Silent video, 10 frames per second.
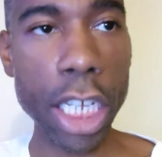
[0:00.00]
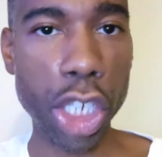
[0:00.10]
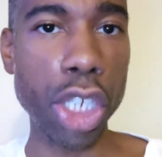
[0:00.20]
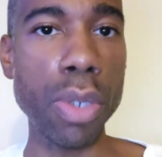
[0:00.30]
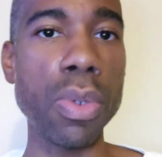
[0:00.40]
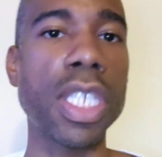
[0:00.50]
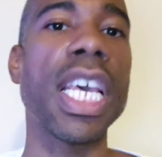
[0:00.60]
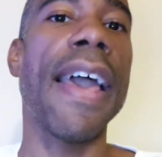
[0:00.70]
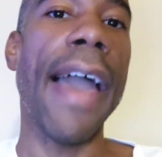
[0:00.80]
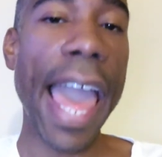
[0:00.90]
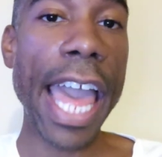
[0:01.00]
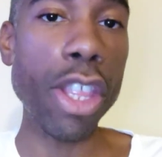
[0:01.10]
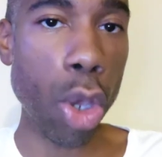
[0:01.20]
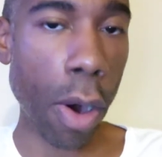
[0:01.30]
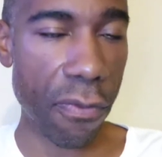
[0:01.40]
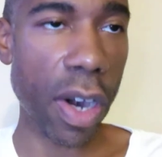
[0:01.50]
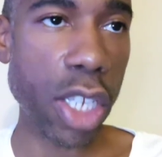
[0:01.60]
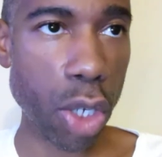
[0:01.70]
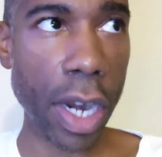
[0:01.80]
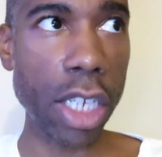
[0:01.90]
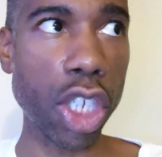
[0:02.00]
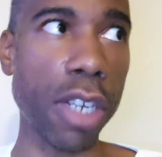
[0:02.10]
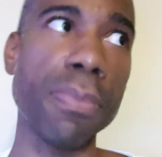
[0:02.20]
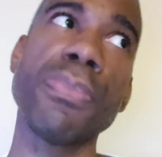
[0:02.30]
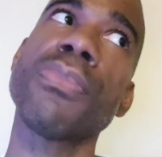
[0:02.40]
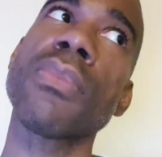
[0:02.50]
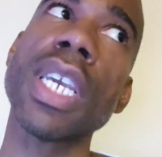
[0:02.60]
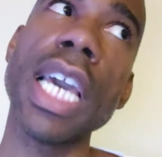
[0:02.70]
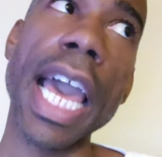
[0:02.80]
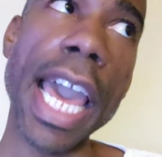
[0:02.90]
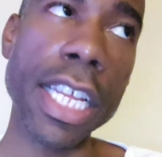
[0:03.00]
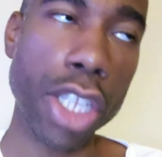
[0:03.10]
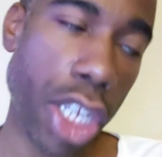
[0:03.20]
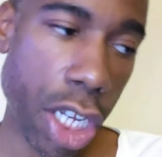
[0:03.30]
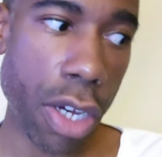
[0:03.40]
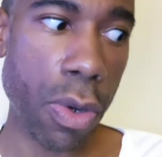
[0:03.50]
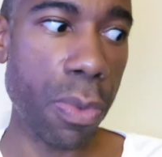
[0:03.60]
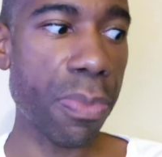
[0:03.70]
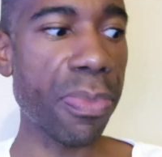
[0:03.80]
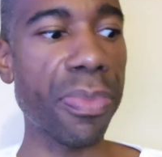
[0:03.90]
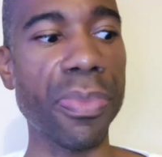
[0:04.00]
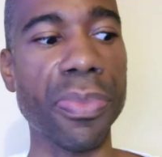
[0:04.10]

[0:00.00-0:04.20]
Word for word: issues and your frustration. And two,